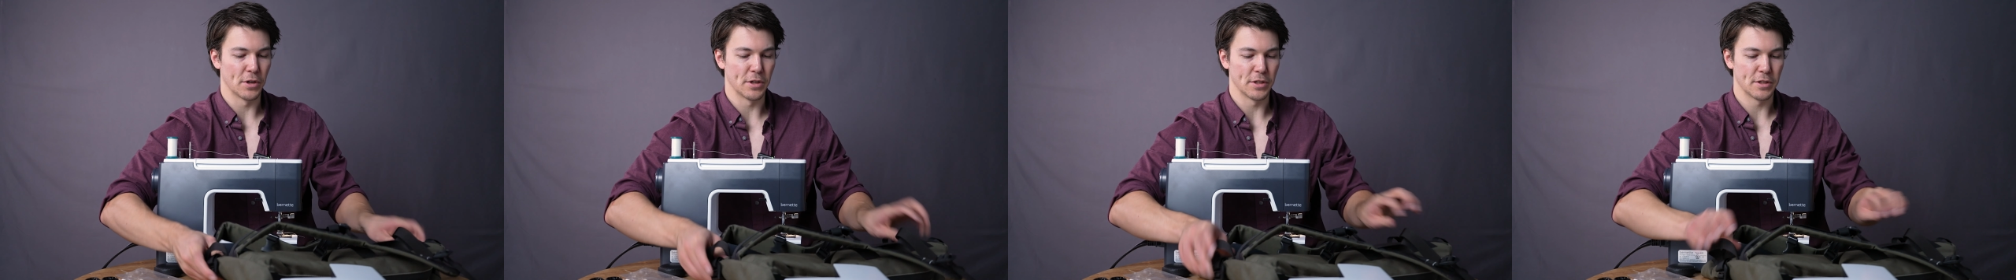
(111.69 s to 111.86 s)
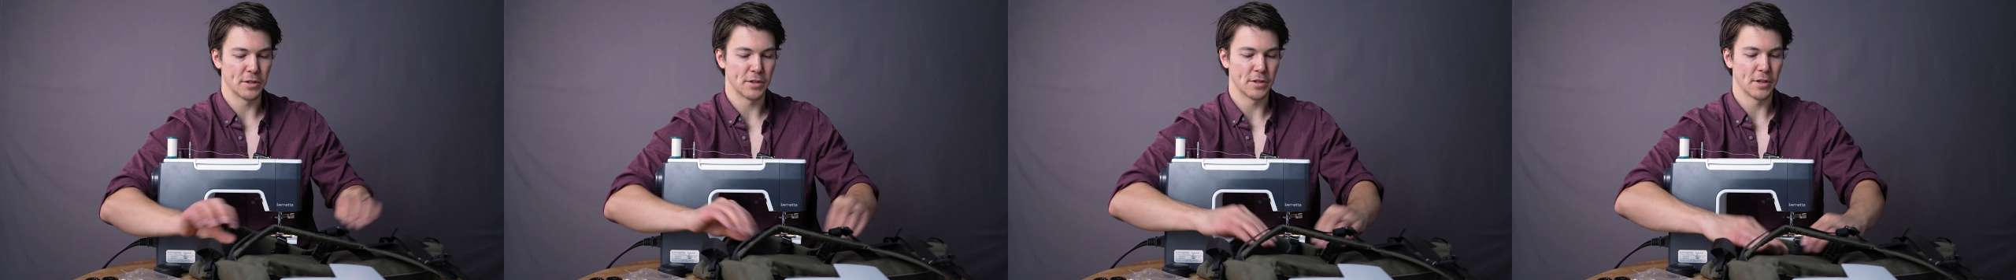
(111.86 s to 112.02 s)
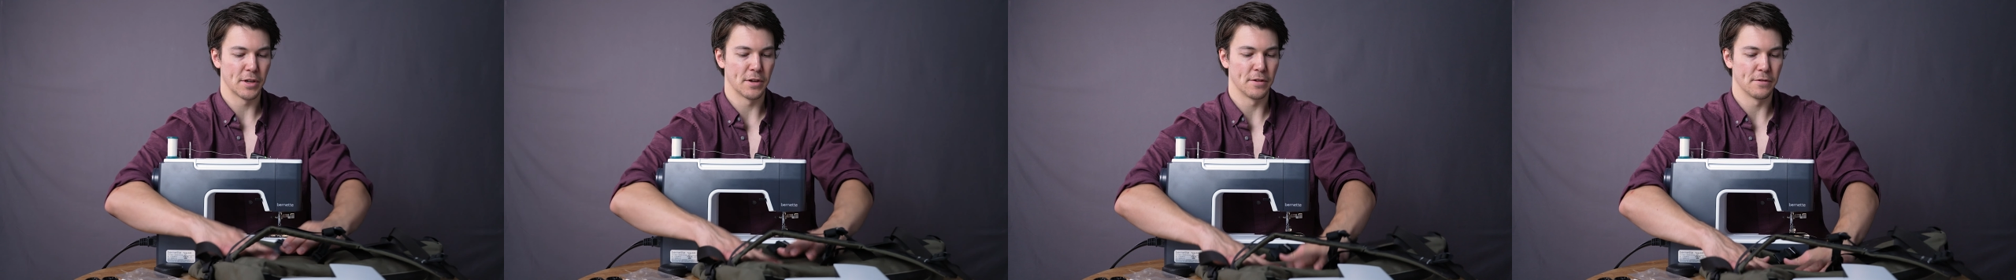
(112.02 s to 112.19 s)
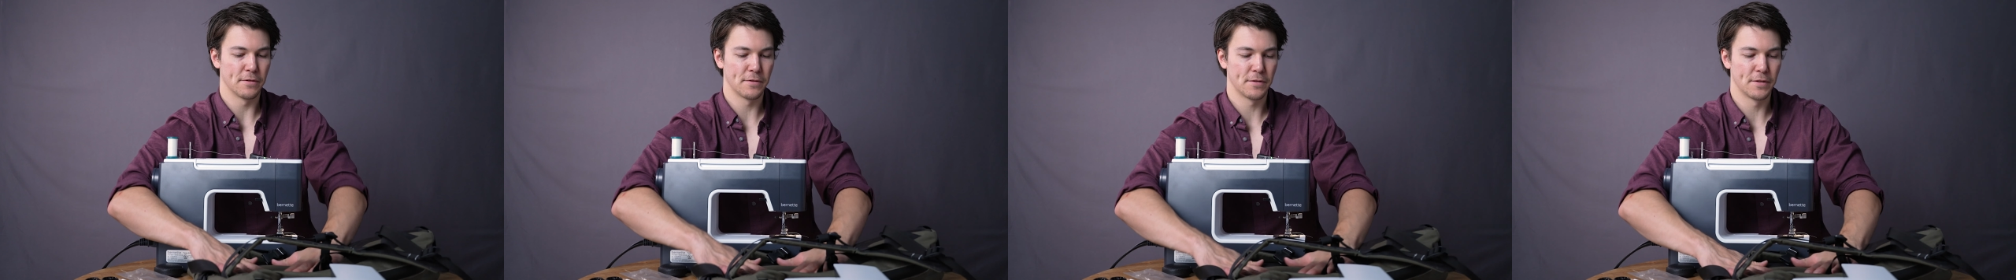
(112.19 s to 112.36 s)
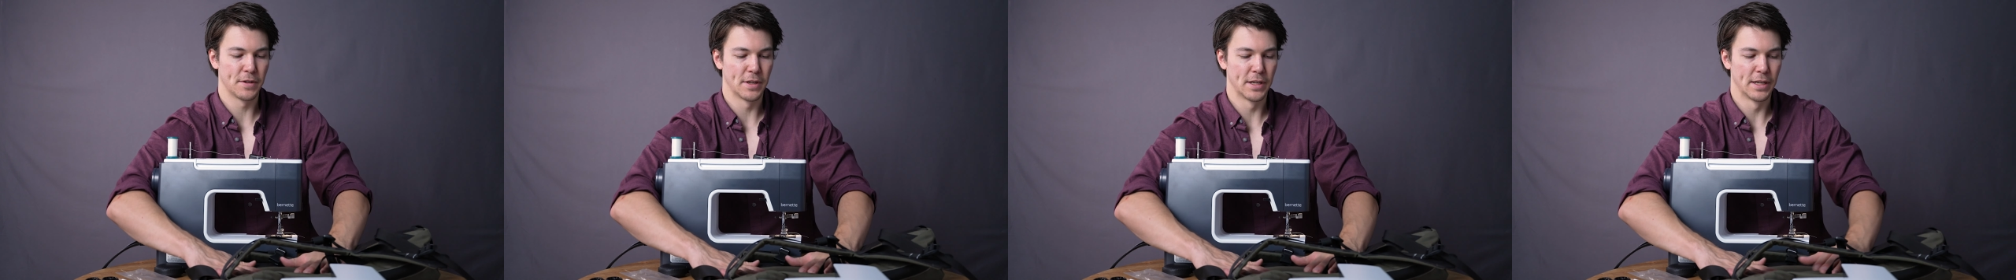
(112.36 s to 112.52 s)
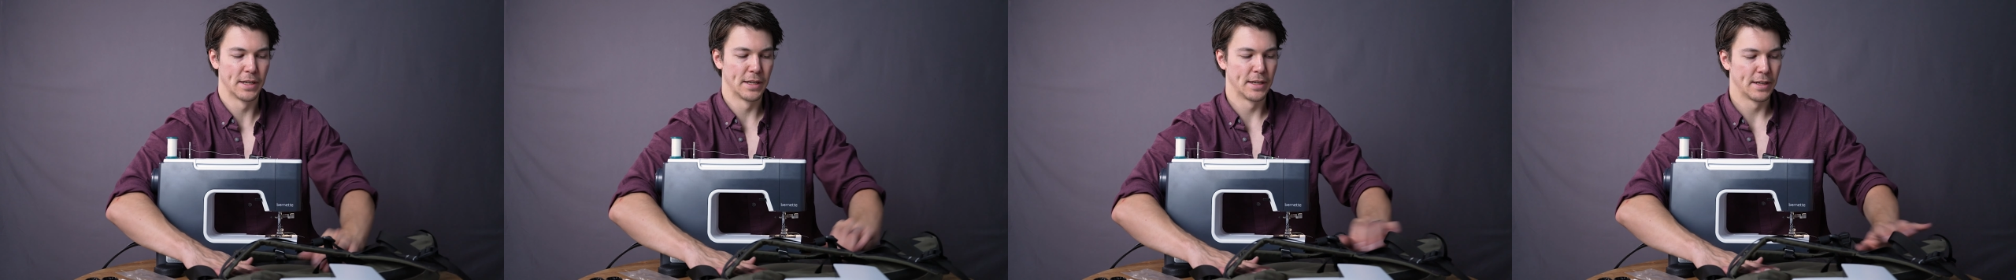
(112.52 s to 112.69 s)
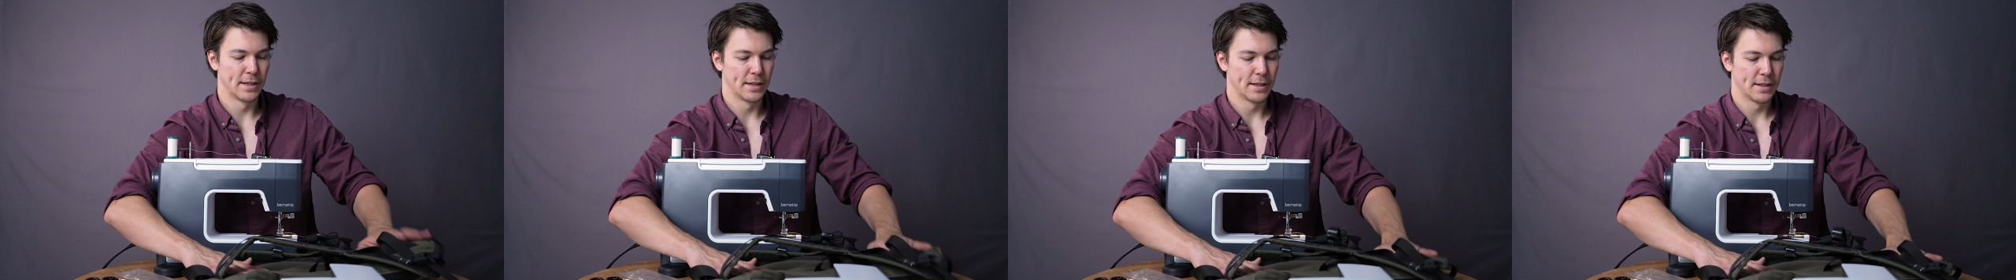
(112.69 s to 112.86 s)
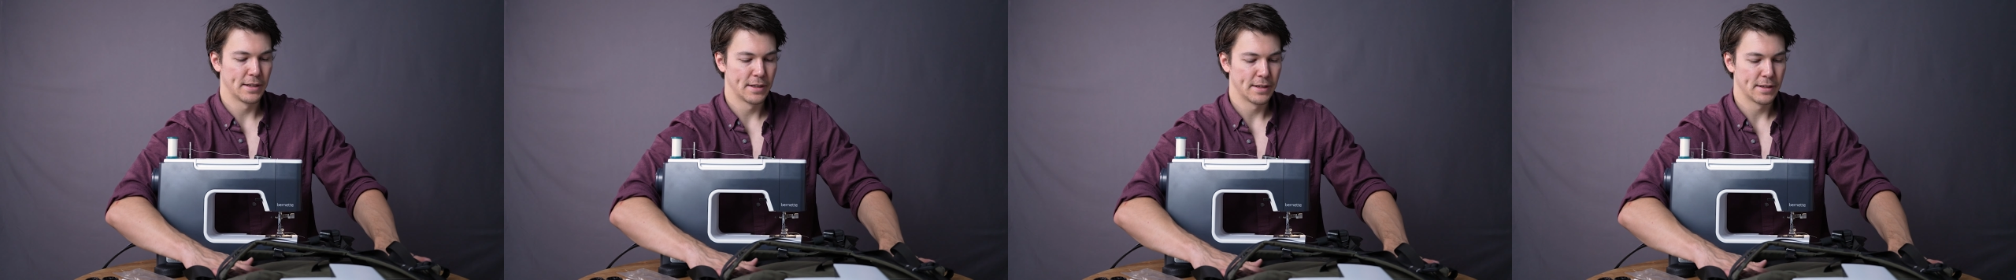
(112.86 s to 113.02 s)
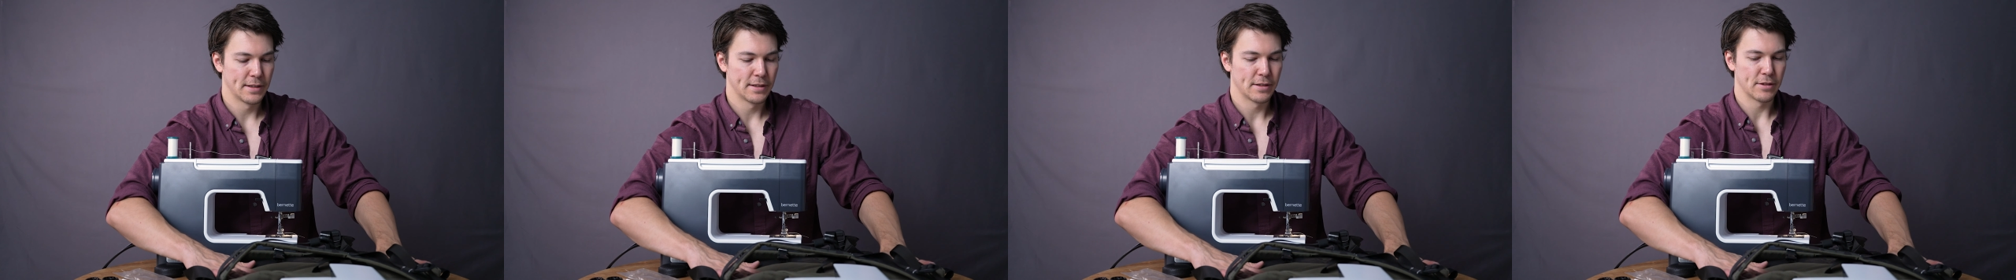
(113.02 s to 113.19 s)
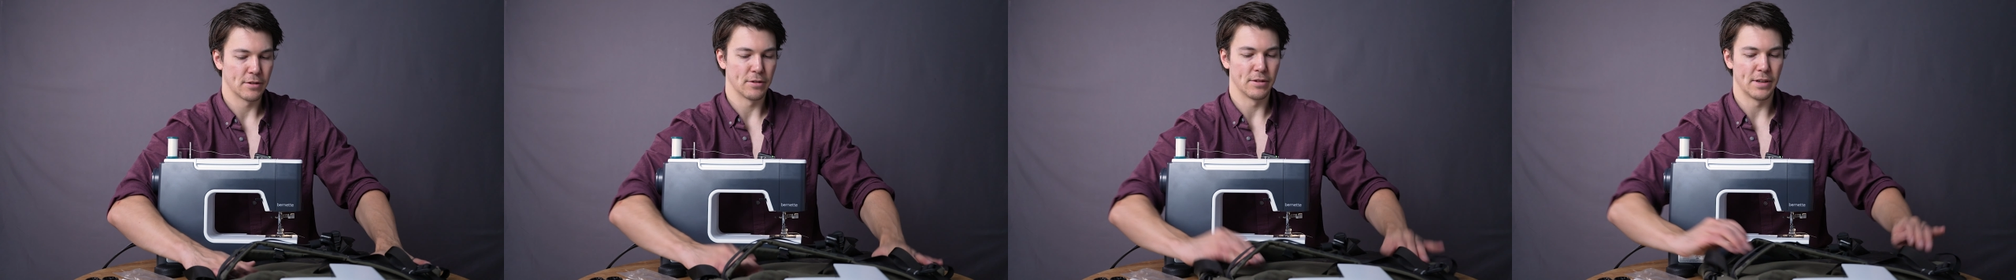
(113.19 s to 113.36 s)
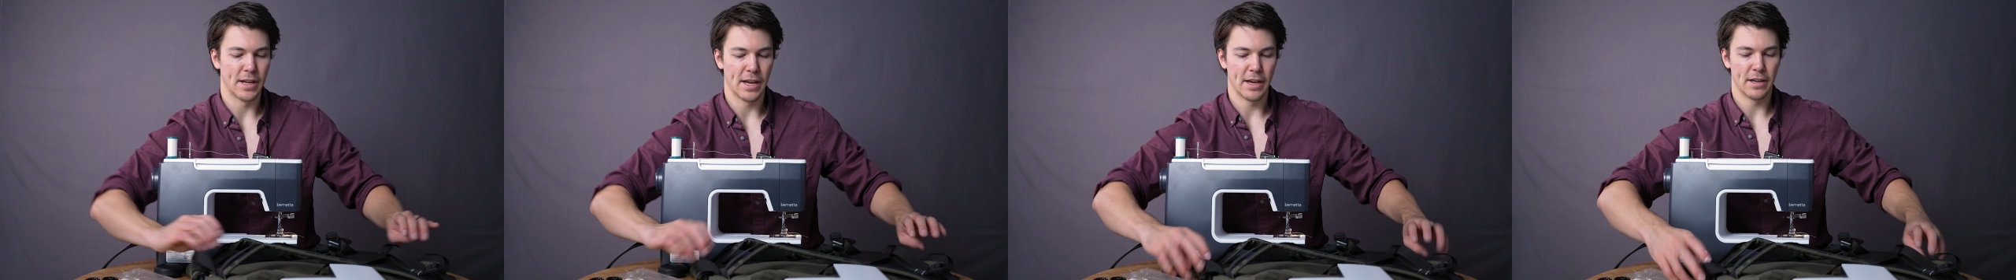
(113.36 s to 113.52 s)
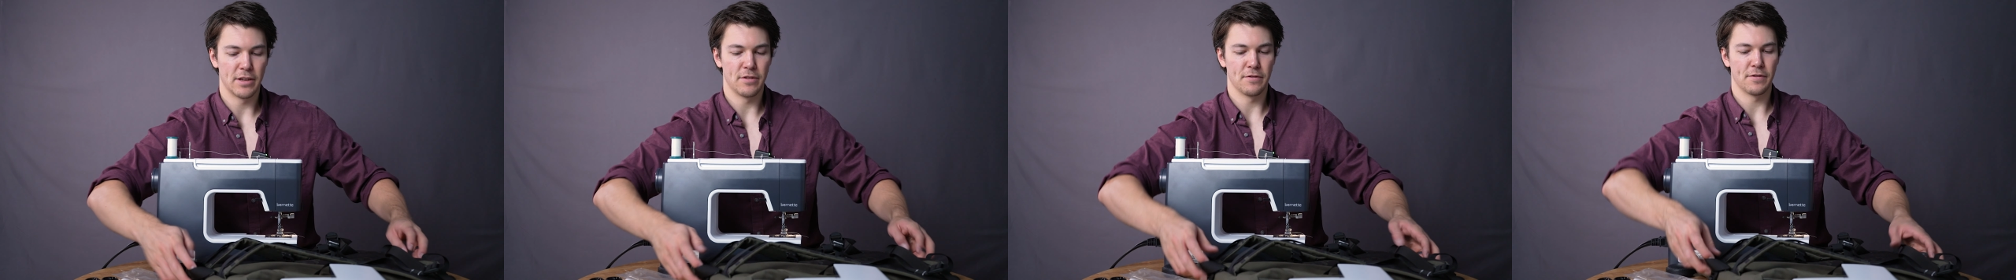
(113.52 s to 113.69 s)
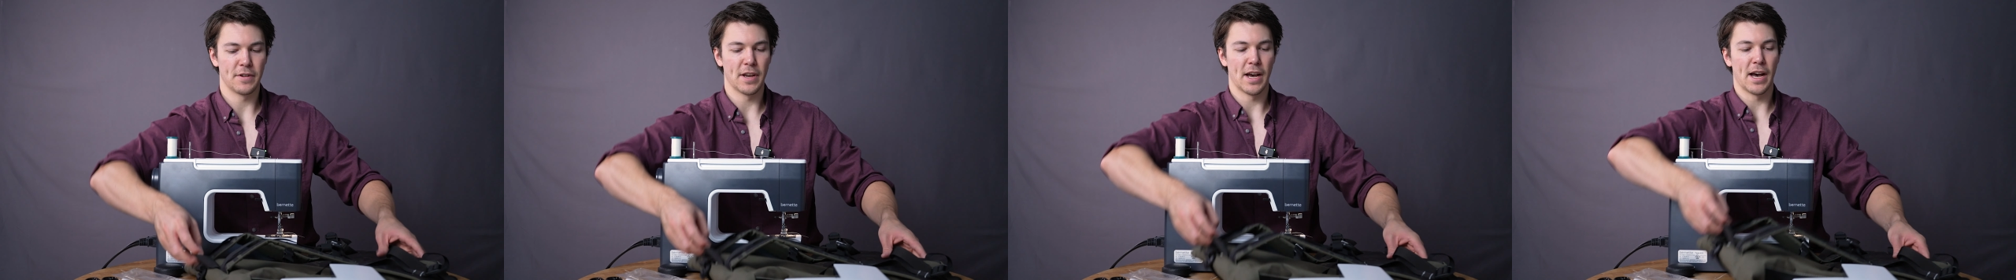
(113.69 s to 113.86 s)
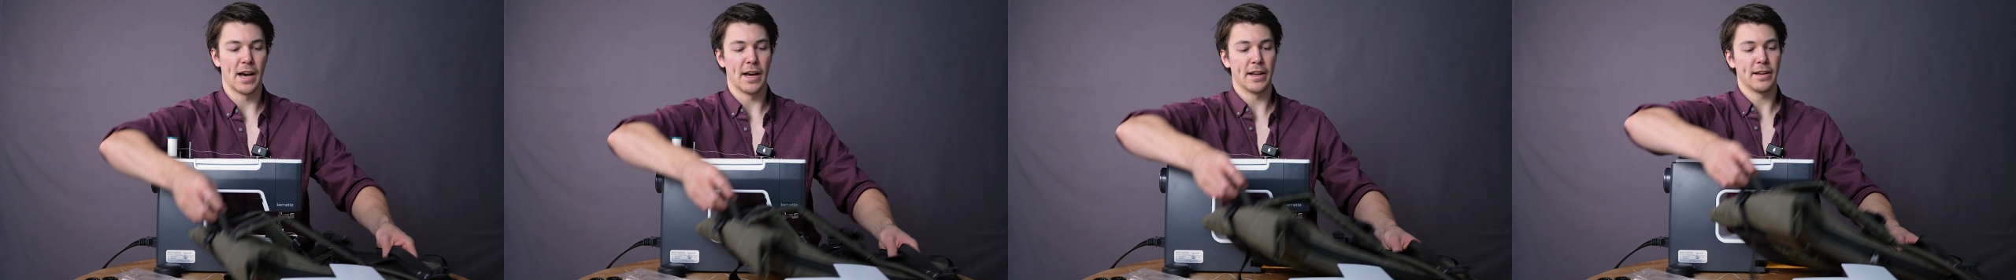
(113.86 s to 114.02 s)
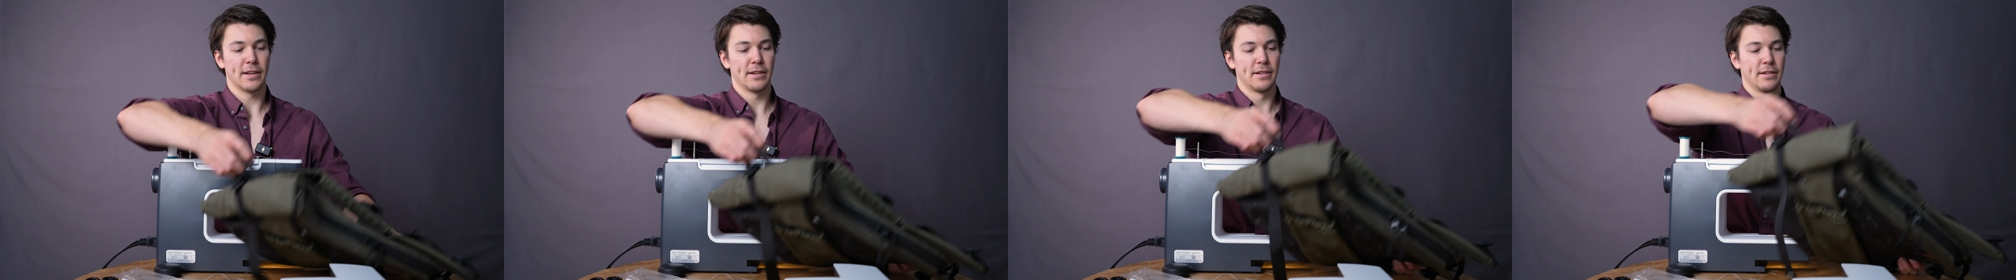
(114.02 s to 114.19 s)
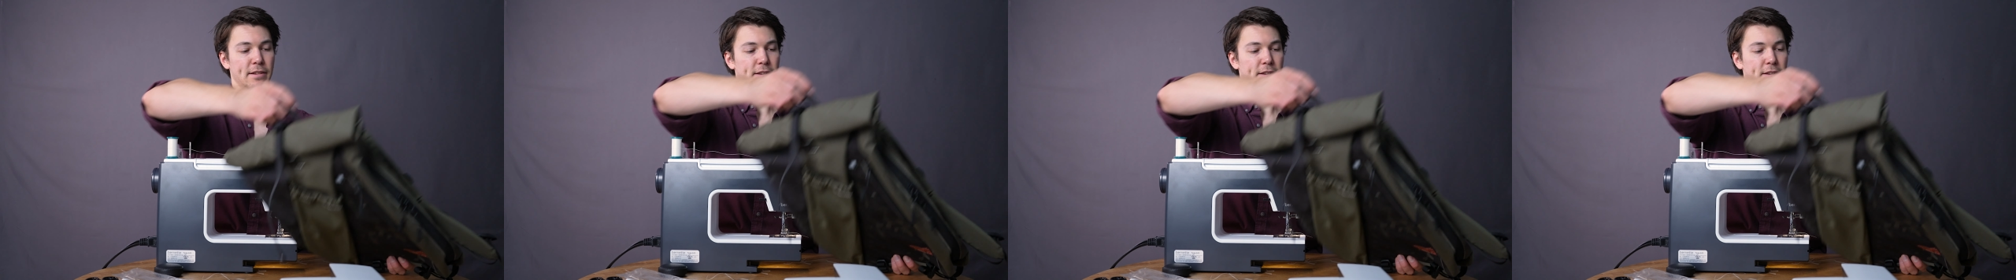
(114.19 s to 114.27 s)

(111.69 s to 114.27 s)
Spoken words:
itself. So now you've got